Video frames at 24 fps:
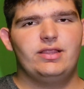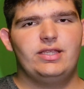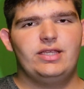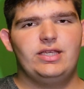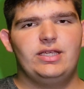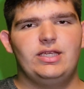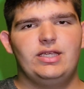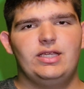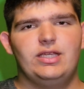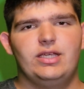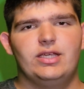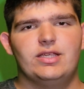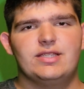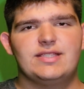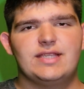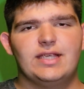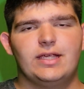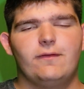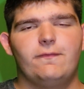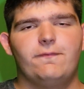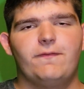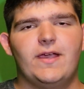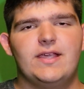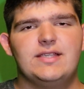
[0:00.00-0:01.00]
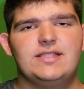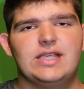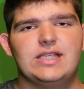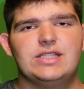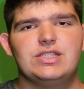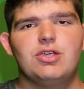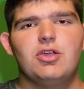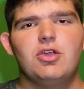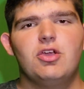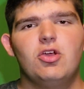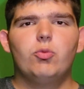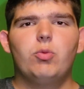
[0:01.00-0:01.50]
the singing
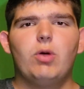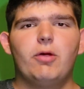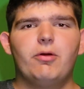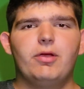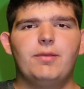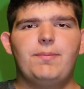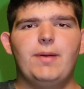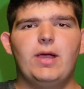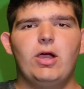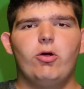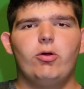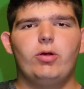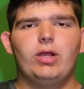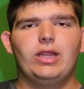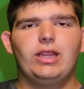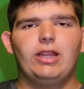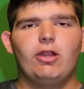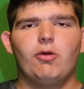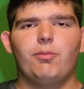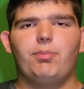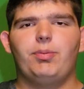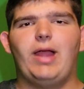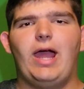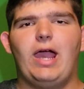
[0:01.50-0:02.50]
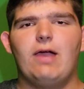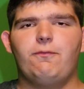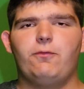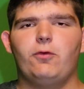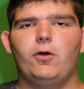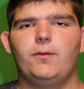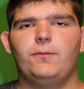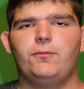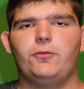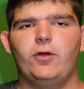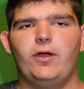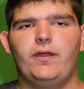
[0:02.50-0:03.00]
faces, where we build a little
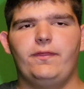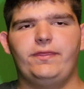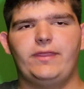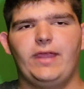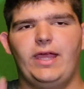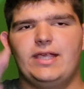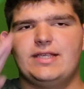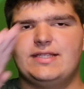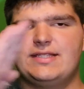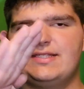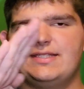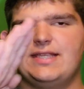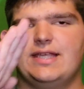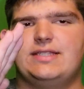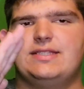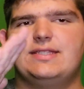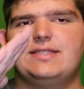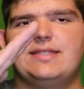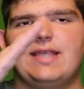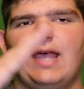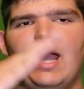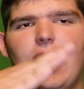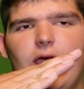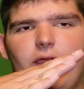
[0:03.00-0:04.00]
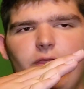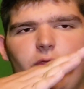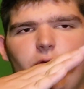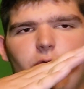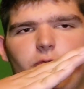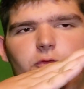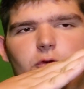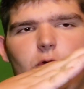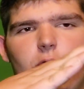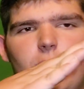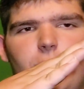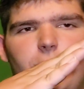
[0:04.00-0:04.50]
platform for it that sits on
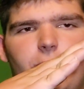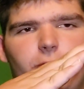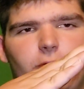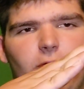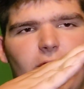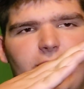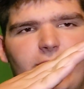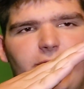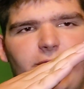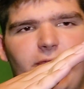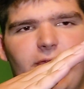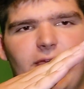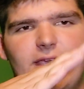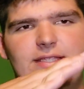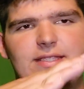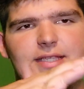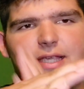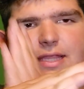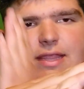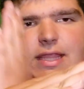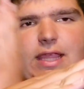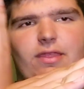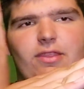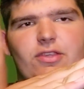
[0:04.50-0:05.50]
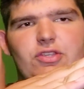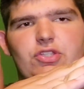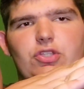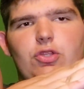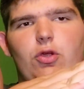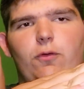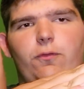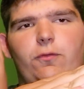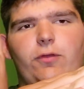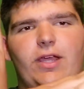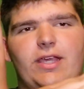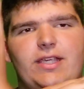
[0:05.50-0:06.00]
the roof like this, and then the
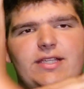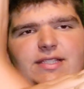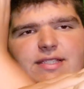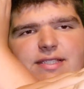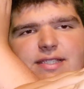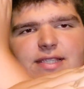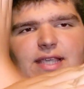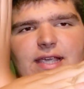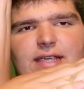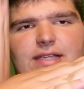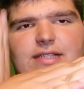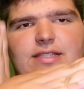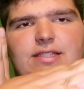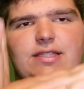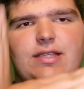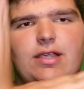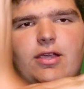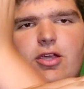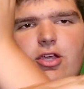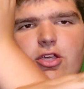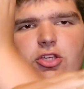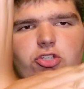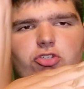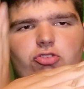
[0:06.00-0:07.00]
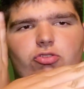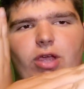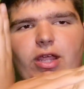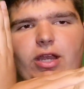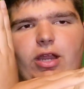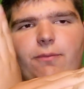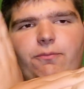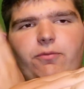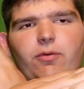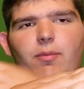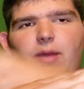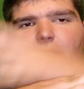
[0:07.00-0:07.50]
snowflake sticks straight
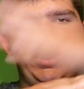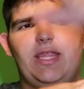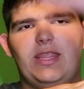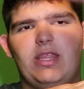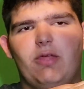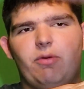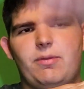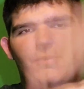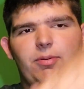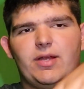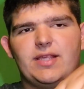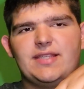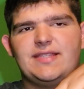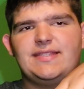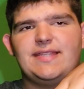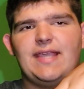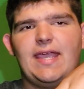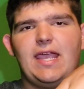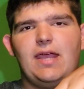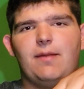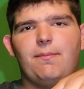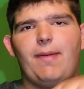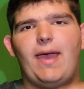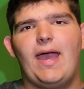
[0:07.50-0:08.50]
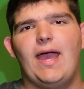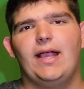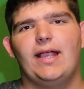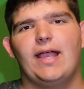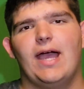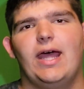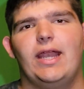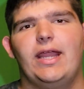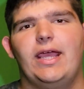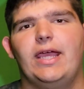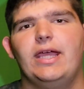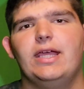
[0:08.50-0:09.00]
up from it, and then we put a sandbag
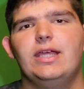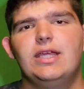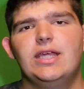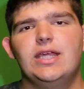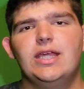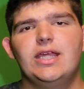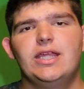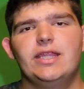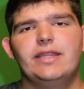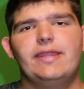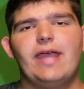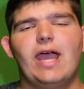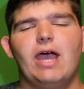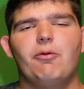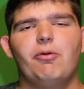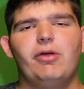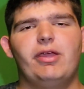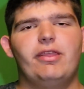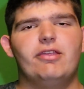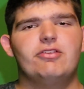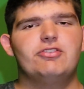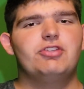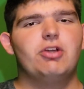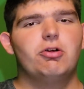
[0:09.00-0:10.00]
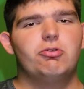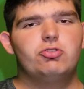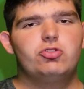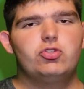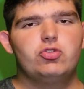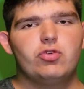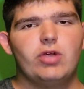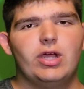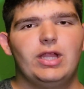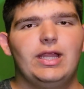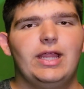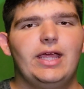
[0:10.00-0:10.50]
on it. That way there's no
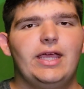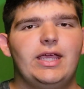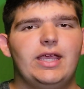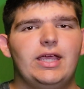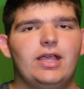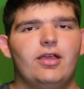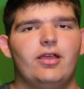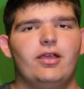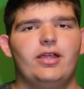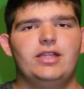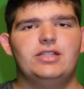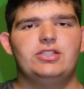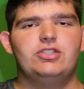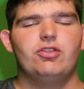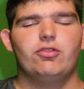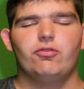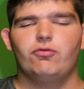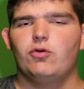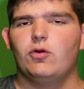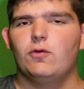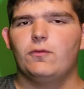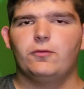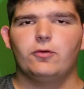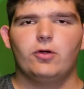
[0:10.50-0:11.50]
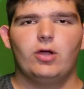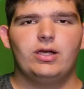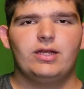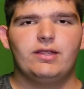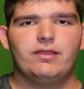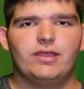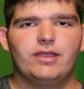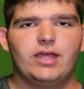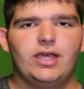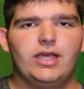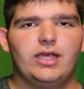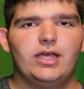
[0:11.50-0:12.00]
drilling into the roof or
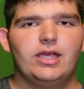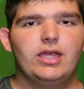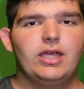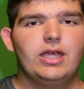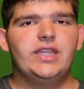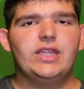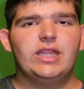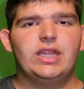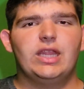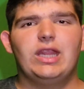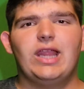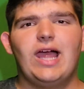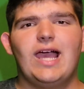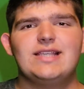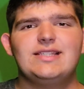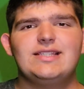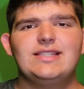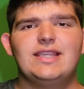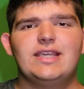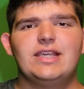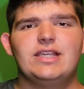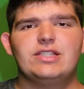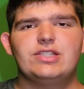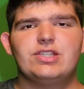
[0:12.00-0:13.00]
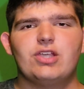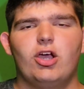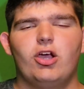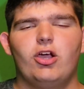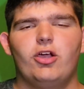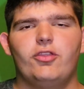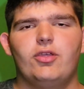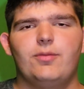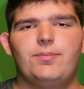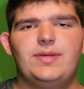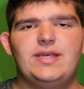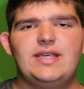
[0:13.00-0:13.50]
anything. And then the last things
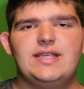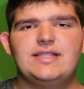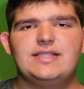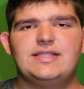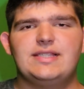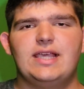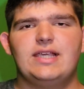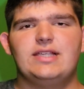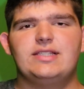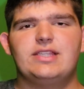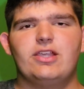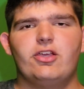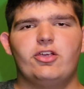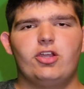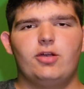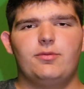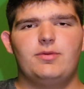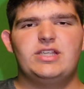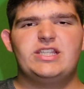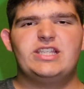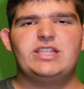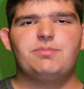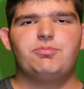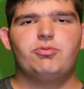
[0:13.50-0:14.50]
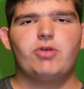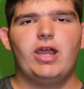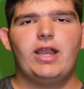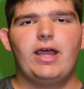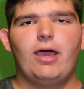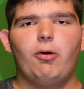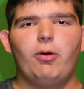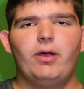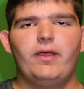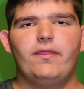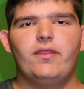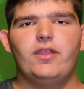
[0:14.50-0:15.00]
are the peace stakes. They're going to be spread
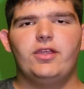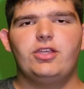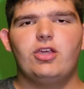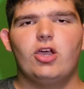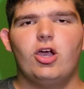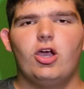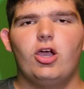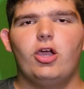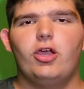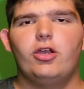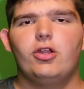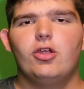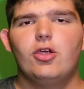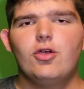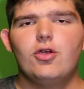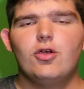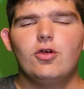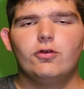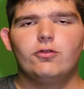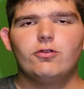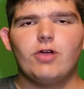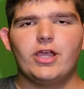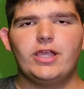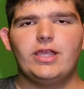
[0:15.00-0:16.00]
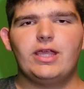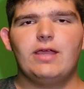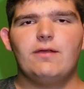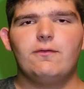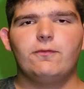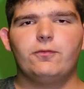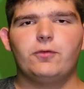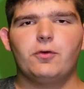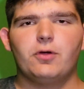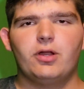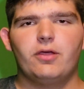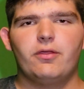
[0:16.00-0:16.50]
out in the yard right
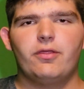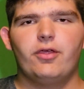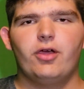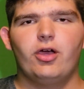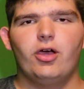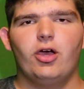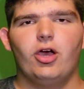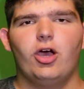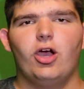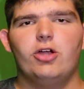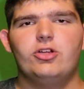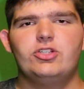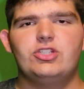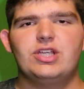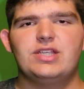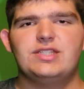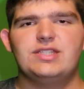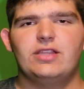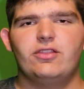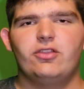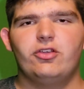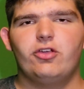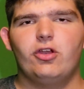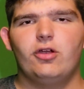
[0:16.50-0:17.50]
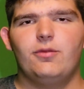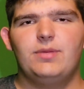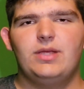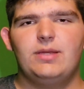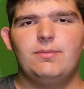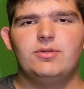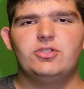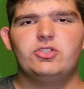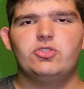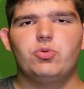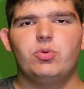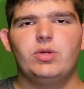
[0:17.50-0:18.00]
in front of the arches, and they're going to be
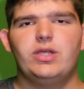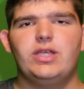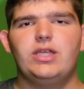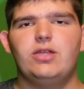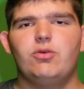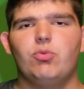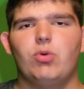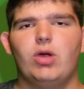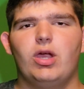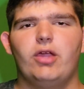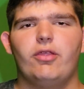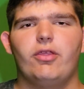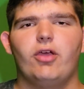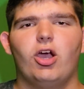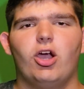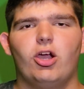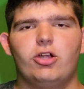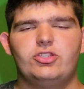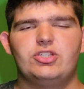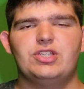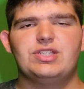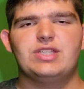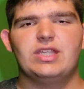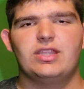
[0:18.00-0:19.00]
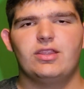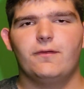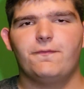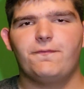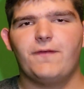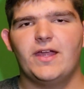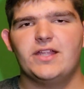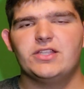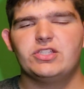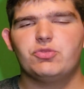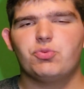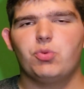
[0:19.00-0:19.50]
between where the arches and the
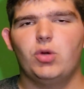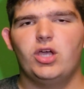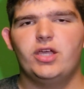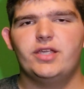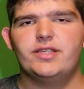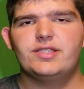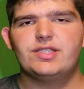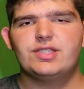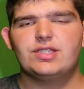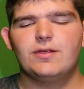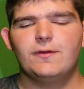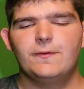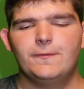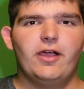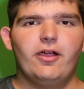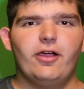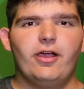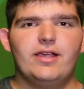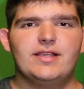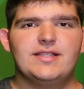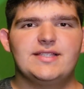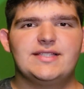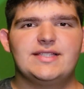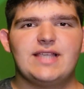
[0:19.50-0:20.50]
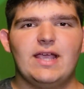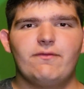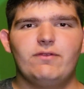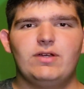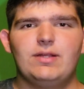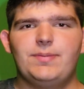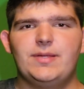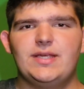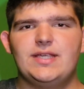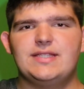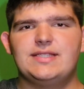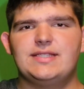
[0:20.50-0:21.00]
fence was. There is
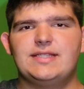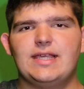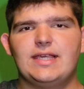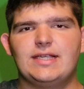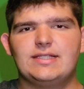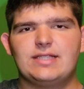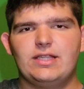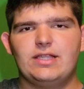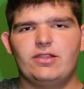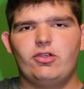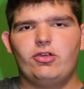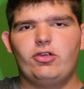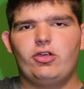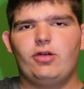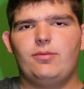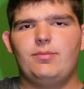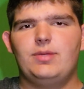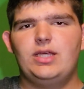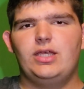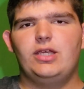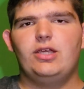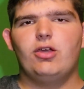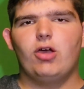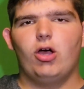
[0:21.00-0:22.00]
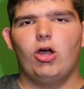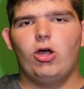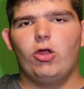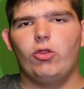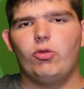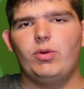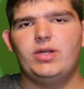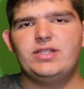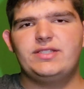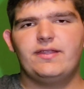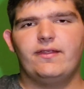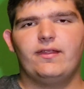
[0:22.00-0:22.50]
70 peace stakes, and they're going to be all
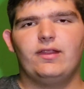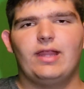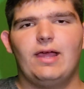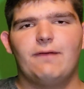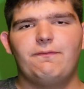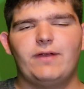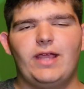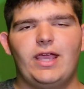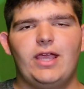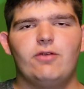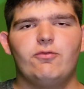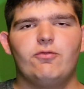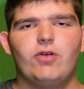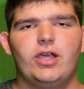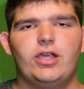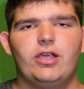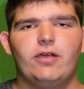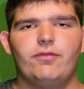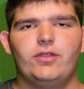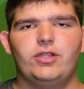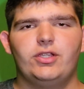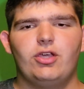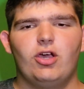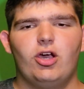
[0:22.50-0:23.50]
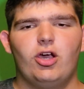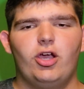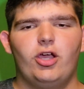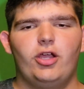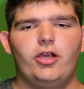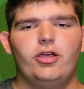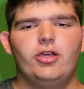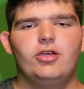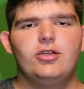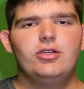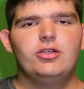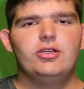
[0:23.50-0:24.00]
the way to the left and right of the
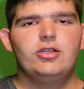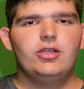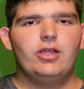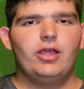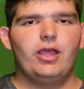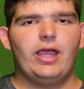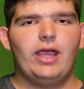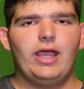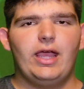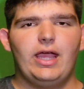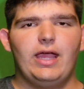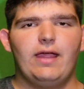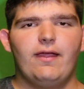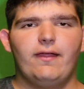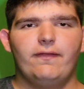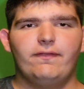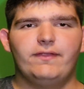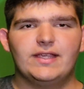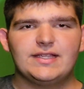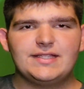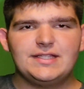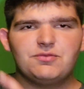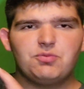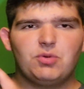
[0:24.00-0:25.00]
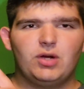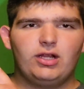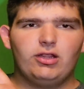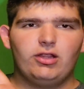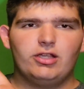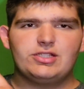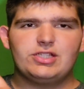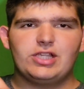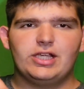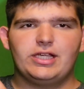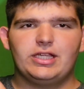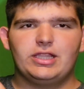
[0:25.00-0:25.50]
yard. And this is what it
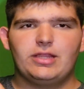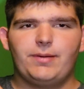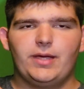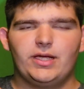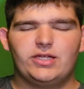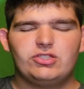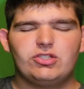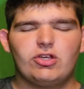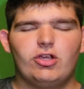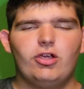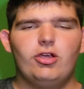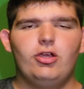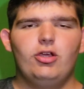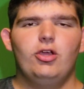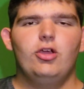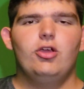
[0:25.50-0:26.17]
looks like in the picture.